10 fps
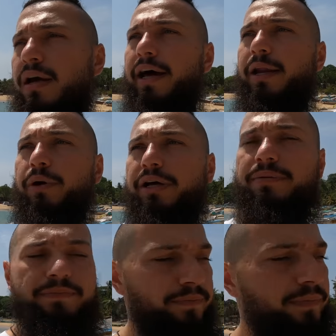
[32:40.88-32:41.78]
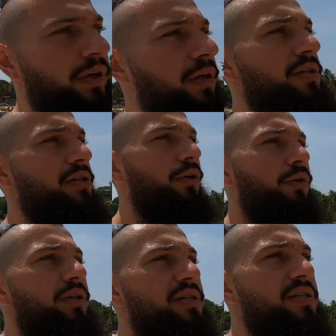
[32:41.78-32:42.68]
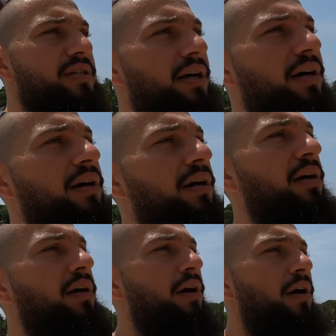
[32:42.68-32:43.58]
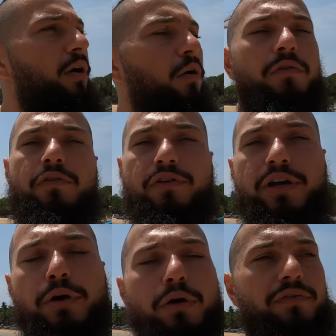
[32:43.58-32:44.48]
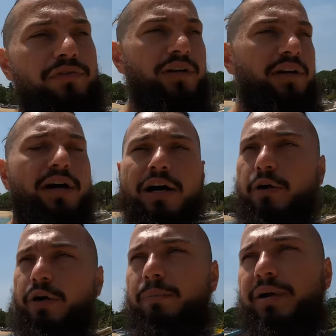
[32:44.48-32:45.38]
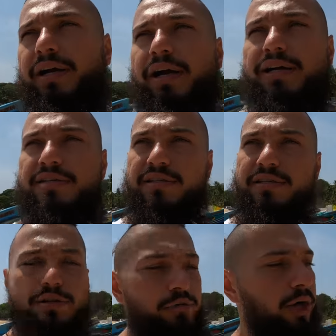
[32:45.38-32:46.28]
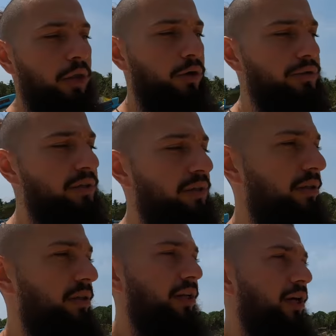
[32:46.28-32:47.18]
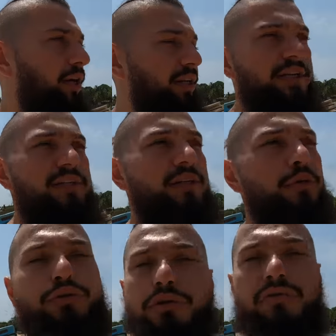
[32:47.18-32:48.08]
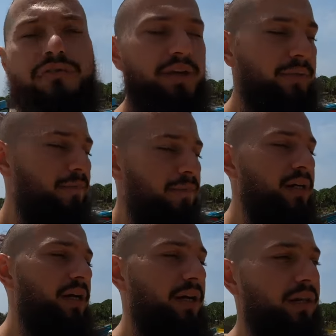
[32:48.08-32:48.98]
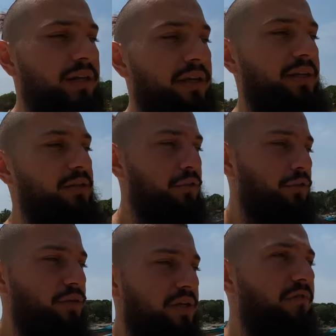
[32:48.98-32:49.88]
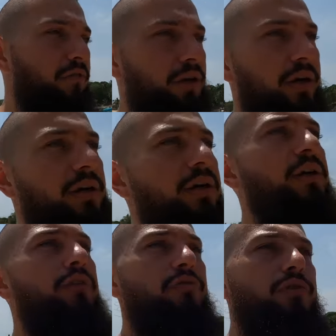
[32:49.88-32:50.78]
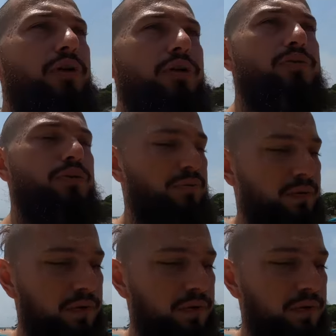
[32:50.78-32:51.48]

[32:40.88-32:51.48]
Anyway, so this is the overview of the Arugam Bay, guys. It's quite hot. Now I need a good coffee and then I need to do some work for YouTube.